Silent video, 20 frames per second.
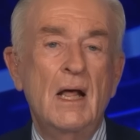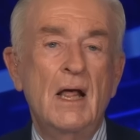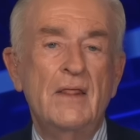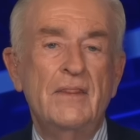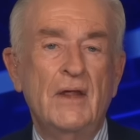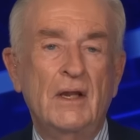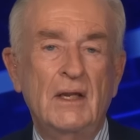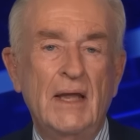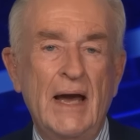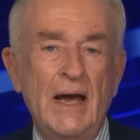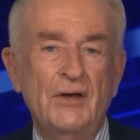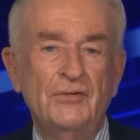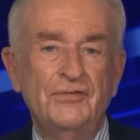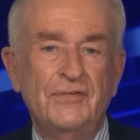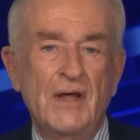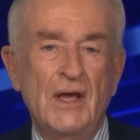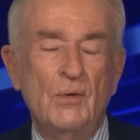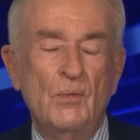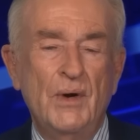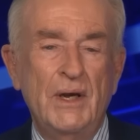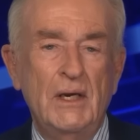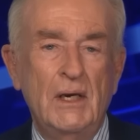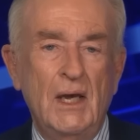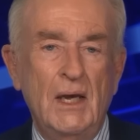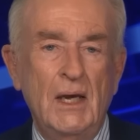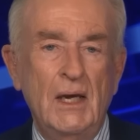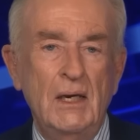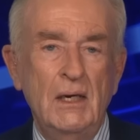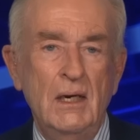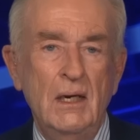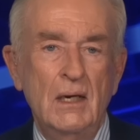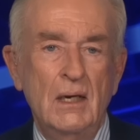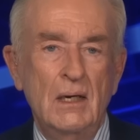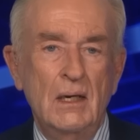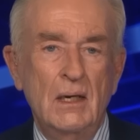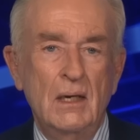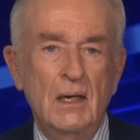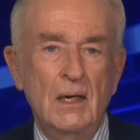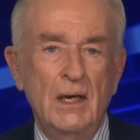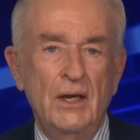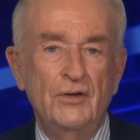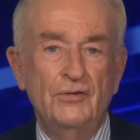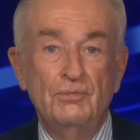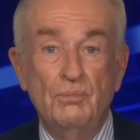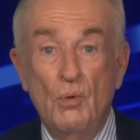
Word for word: The last thing we need is